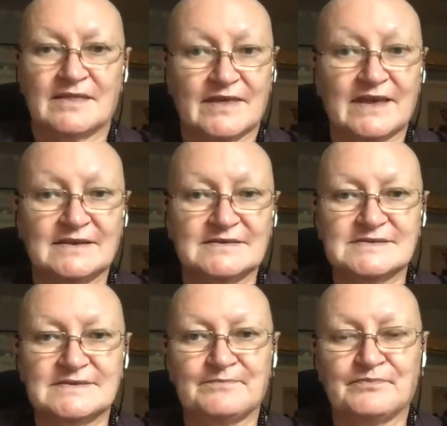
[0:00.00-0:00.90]

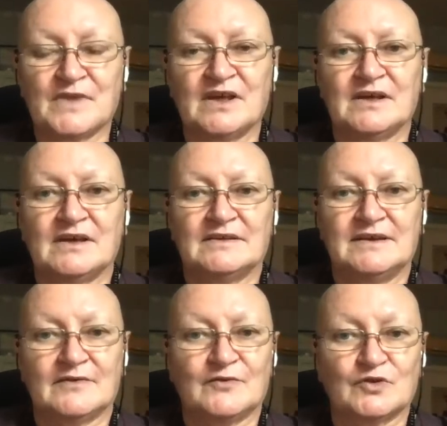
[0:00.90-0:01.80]
things,
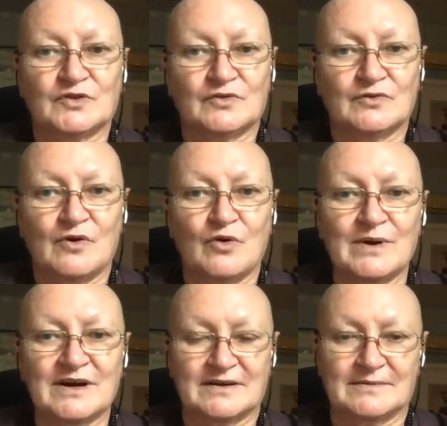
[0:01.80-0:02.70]
the effort to
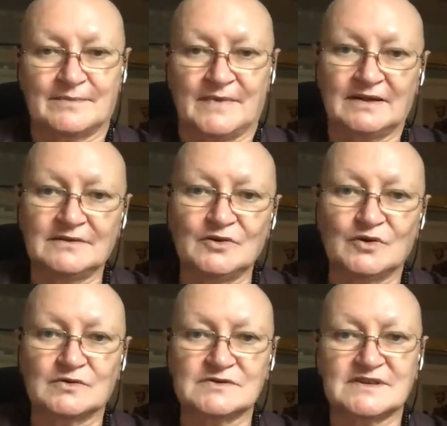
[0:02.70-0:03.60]
overcome
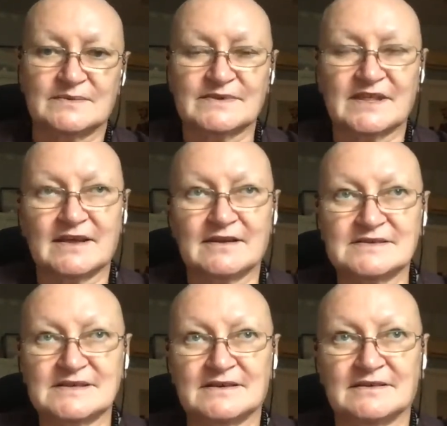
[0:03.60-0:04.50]
unwholesome
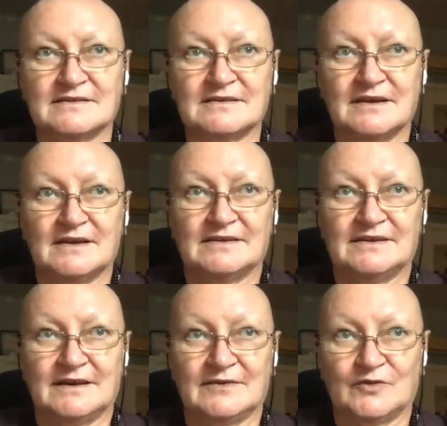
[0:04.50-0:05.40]
things, and
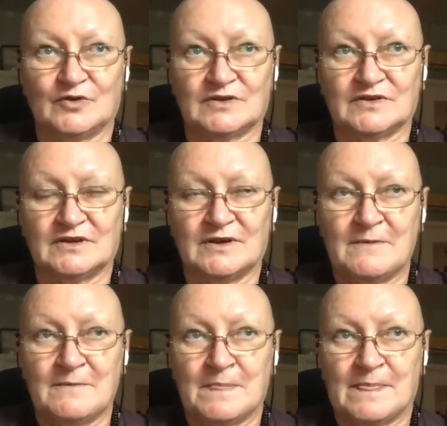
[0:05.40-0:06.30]
the effort
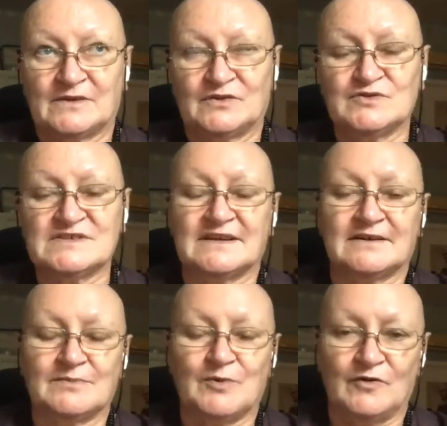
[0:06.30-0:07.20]
to
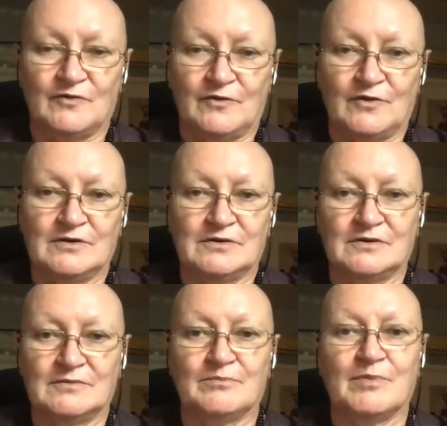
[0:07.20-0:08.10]
stand above
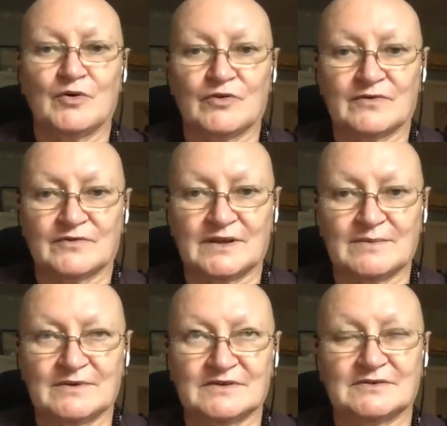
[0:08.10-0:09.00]
both of
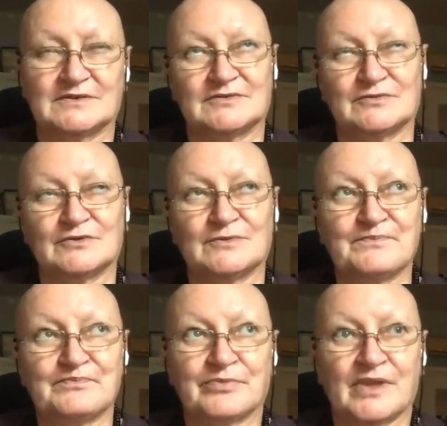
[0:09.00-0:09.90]
them, or to
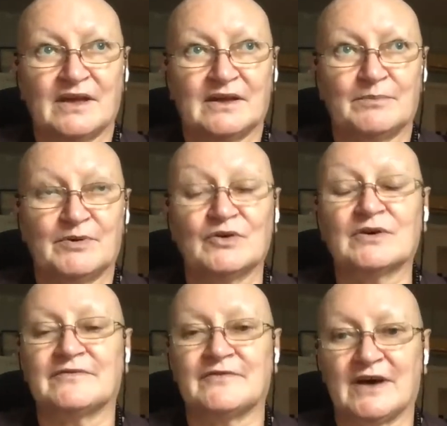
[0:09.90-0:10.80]

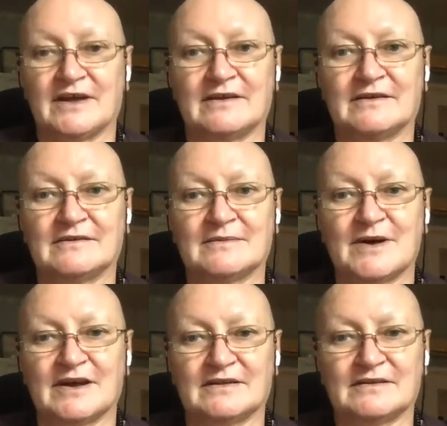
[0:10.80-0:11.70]
purify the
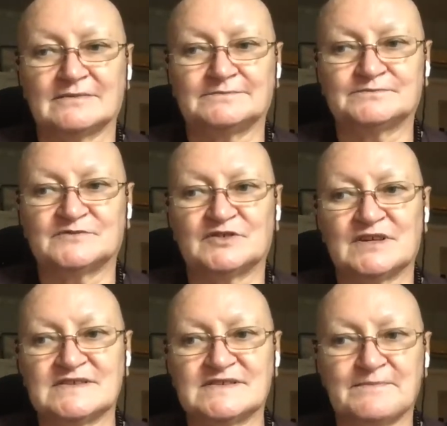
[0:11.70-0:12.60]
mind. So
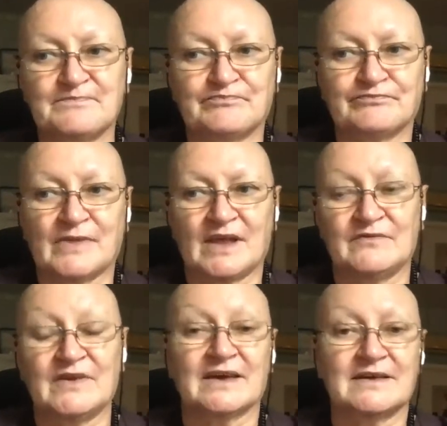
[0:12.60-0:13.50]
this
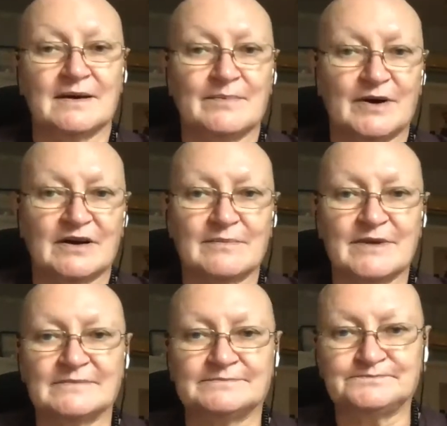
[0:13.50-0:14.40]
Virya-pāramī.